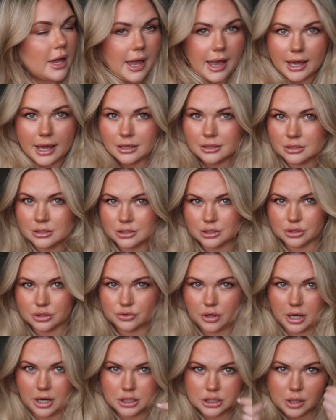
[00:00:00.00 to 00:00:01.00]
and
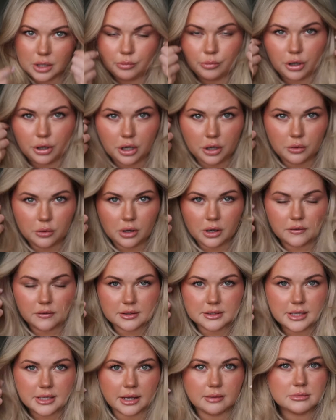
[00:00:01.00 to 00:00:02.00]
dry shampoo at
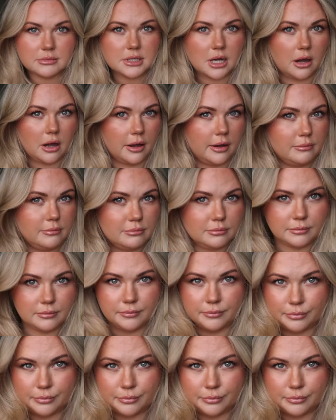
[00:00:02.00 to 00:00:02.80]
the same time